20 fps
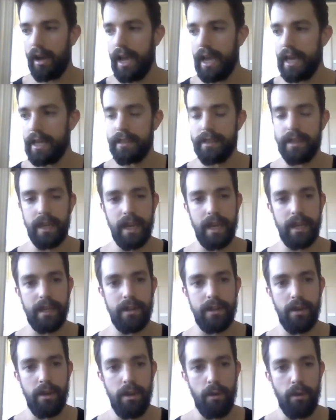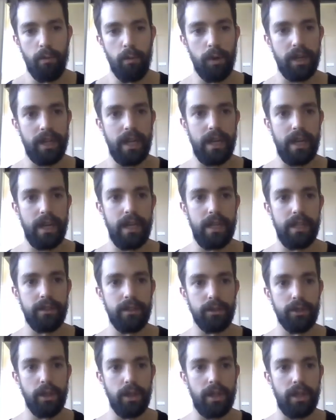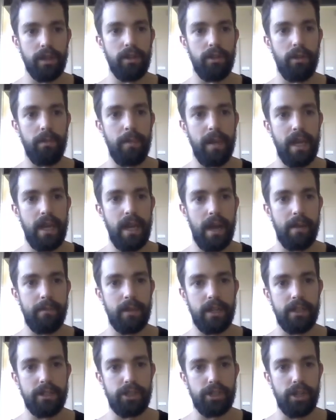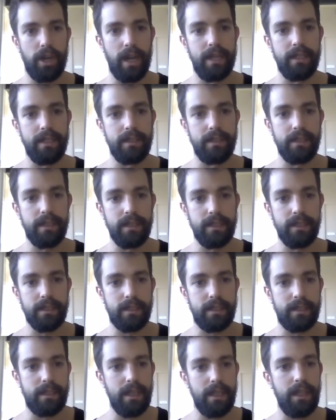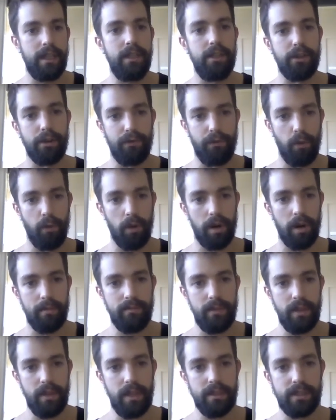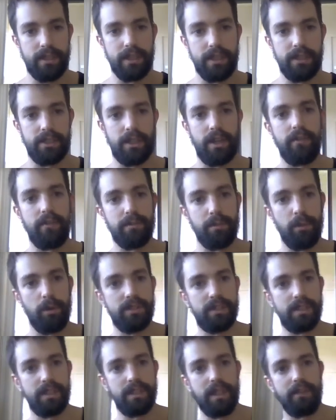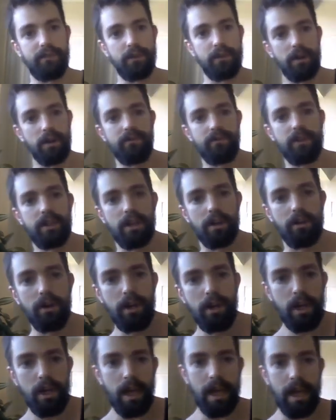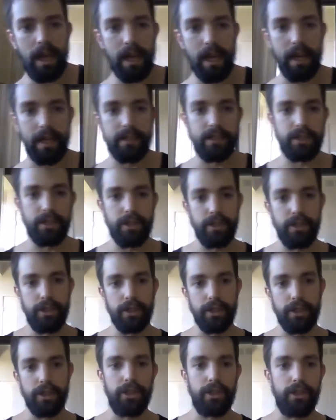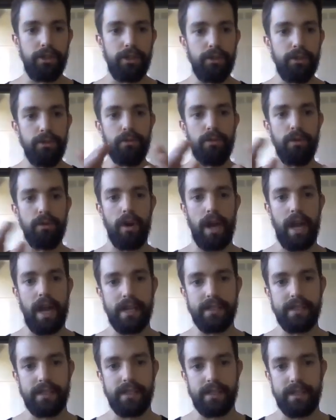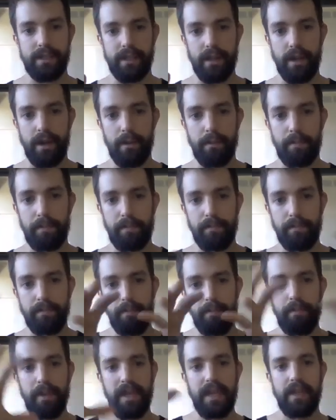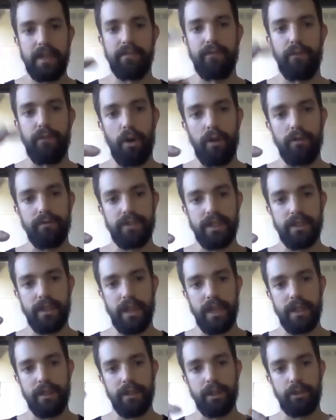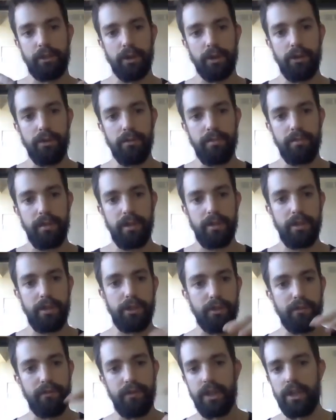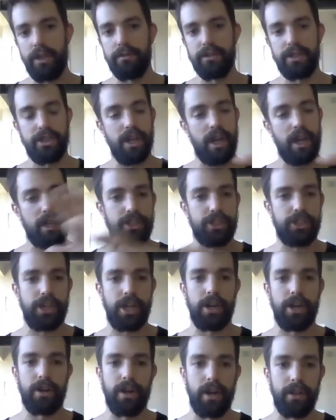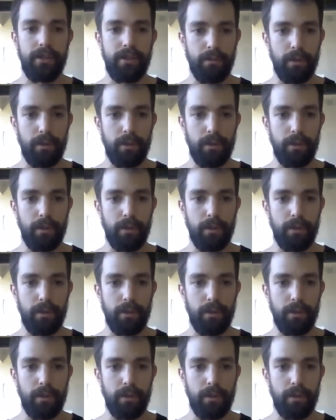And then we're gonna look a little bit. I'm gonna try and see your form since you're comfortable, so if you're on video, and you as being involved in the group, your video is not shared on the